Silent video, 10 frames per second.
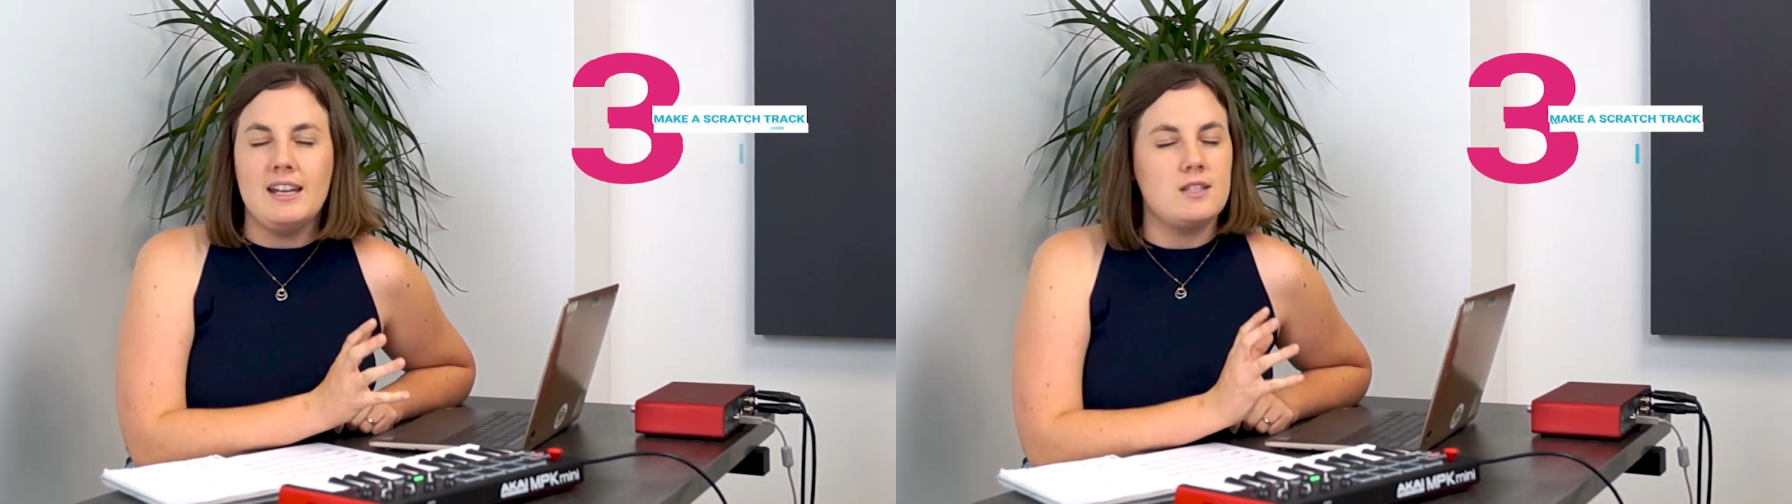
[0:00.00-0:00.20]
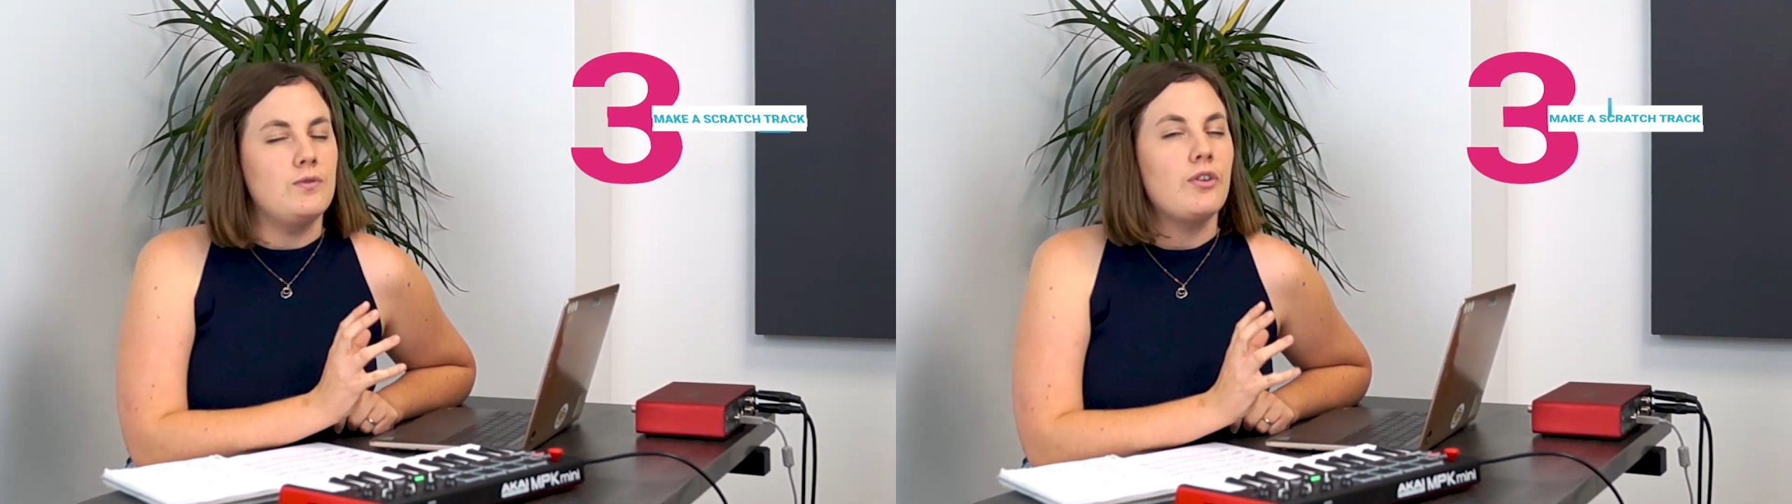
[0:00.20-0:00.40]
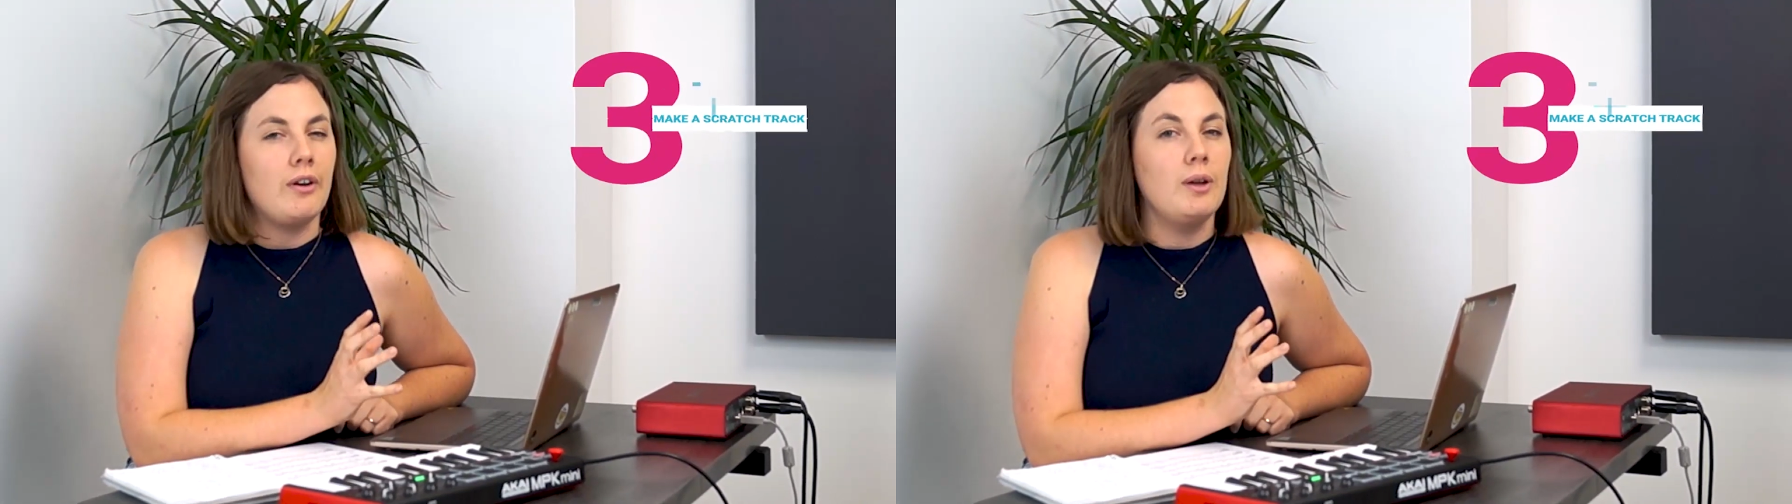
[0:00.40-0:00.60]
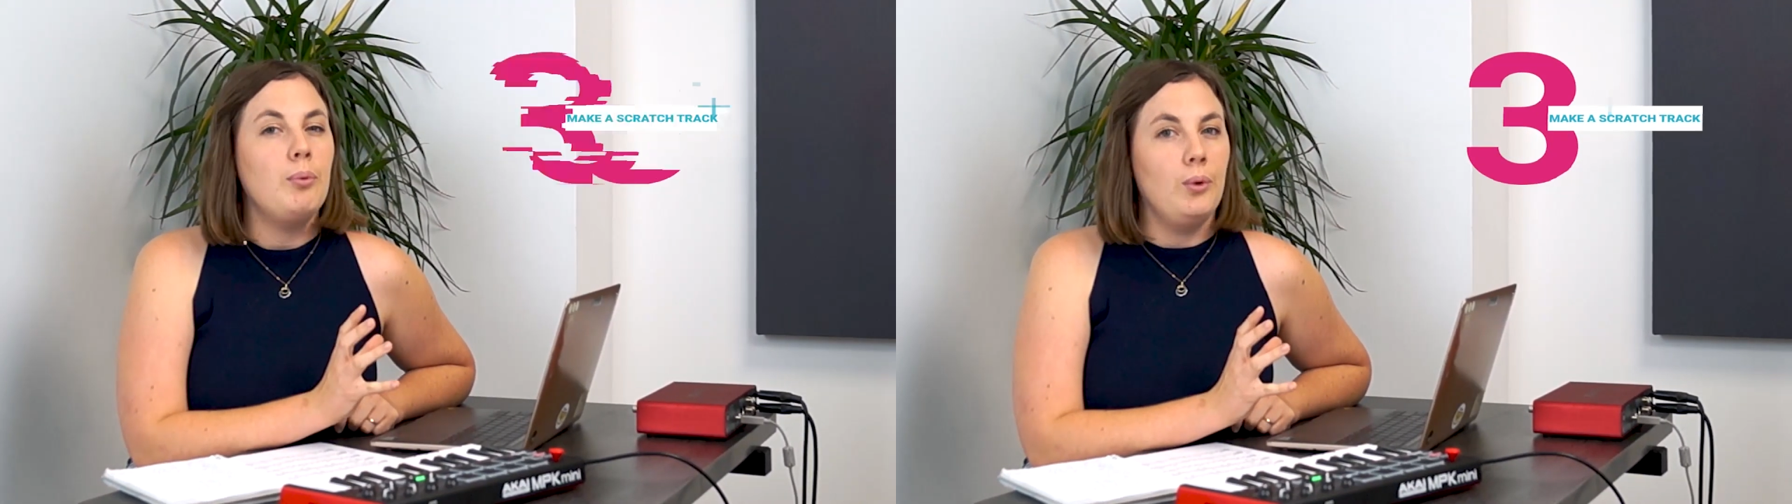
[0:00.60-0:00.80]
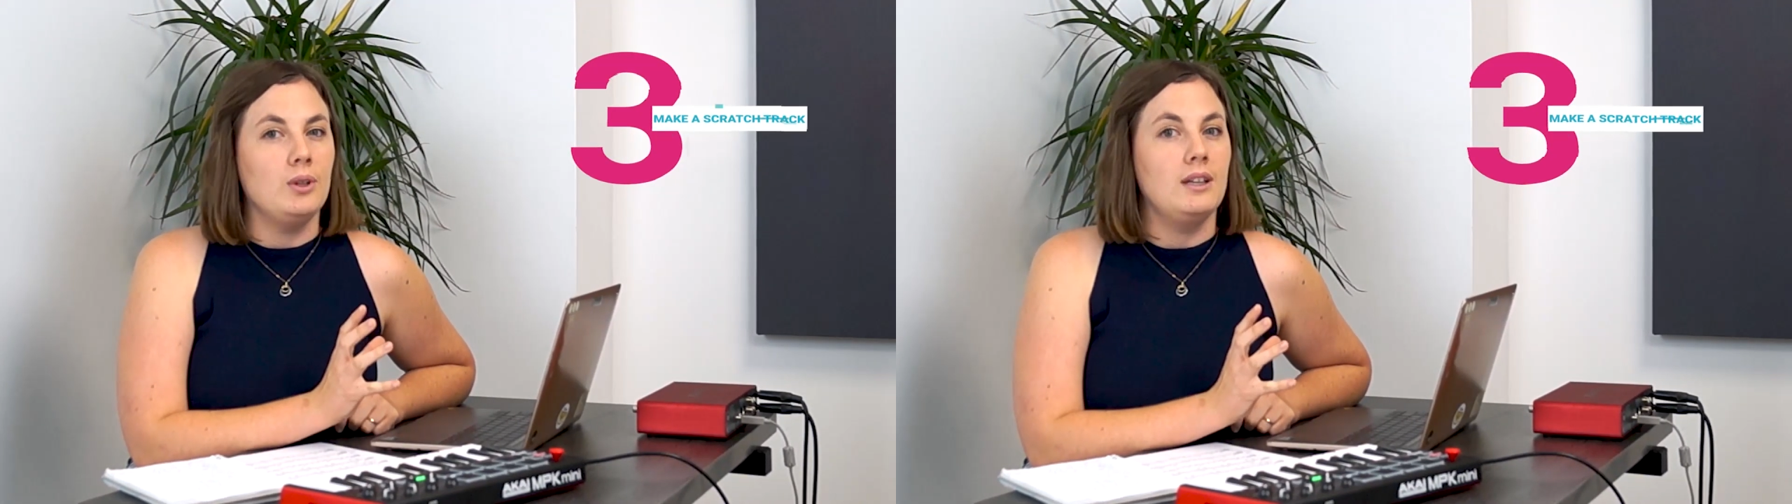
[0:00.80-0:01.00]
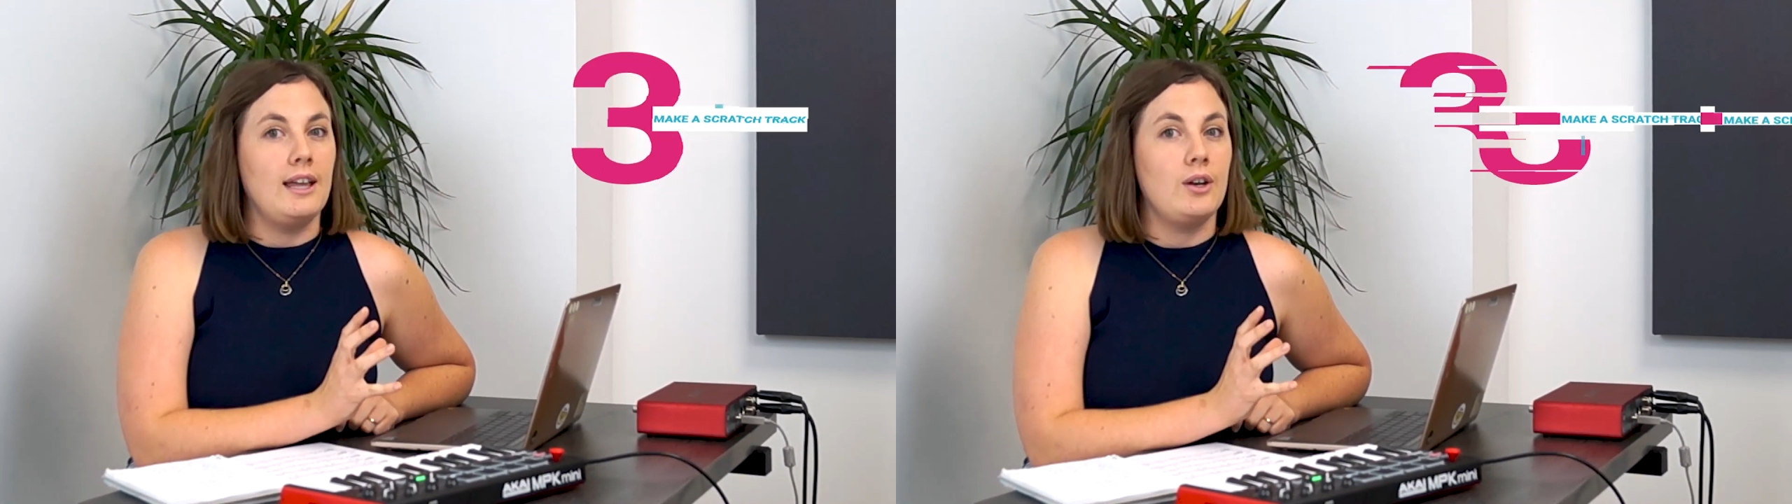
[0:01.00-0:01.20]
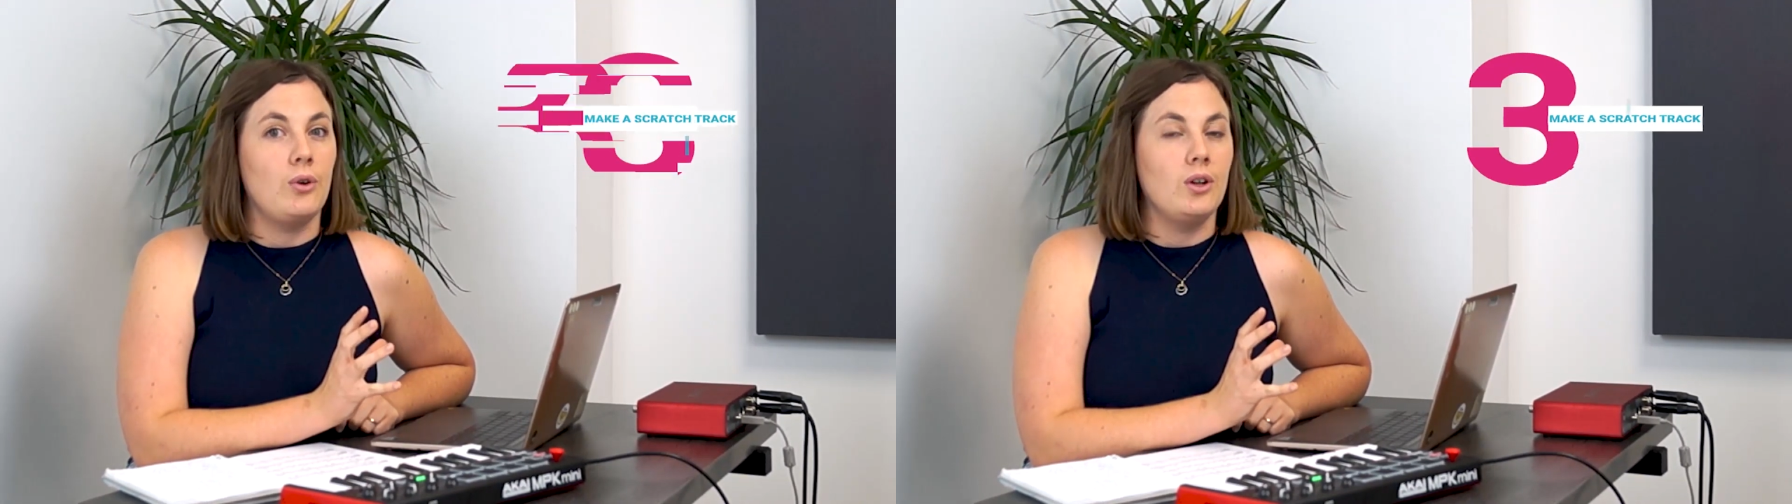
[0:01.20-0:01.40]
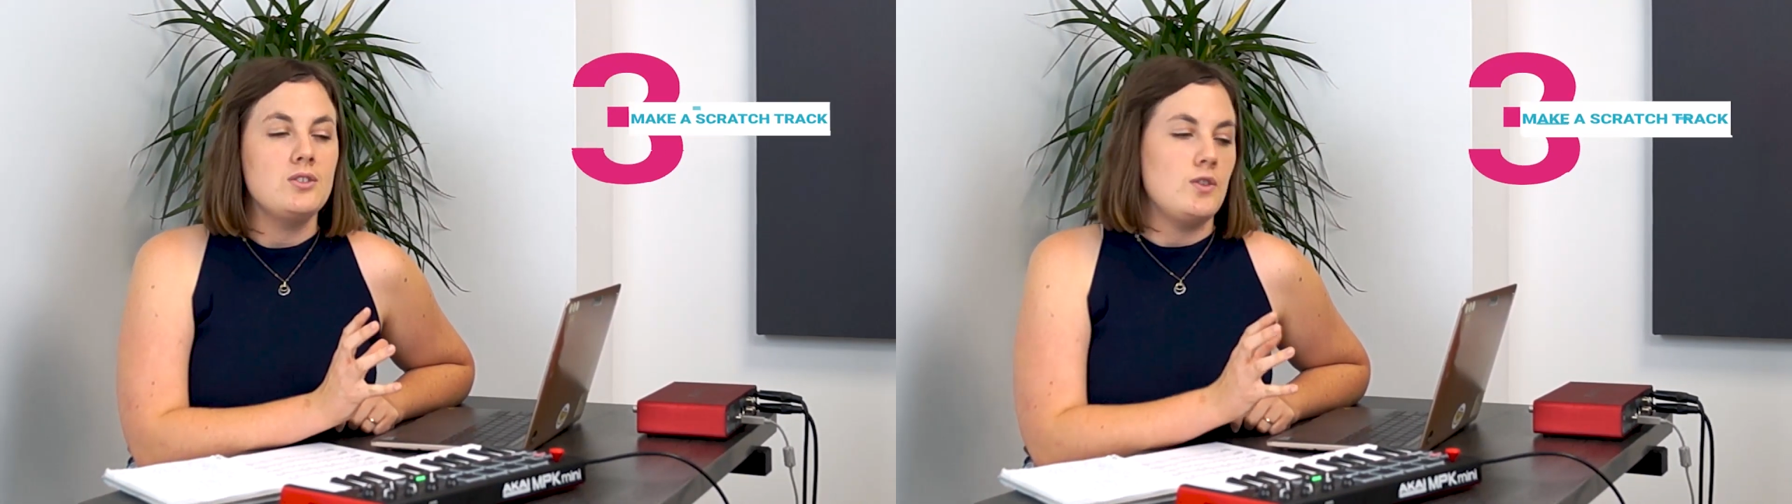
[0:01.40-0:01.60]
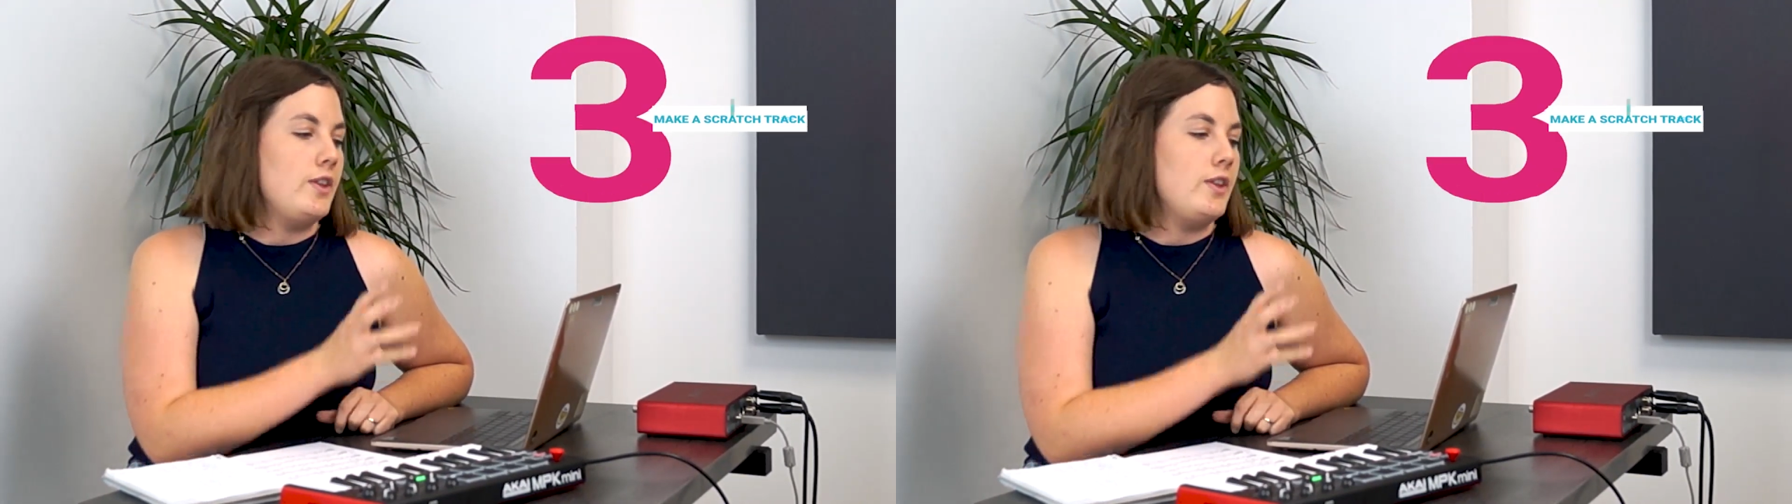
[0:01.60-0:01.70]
it's very important later on so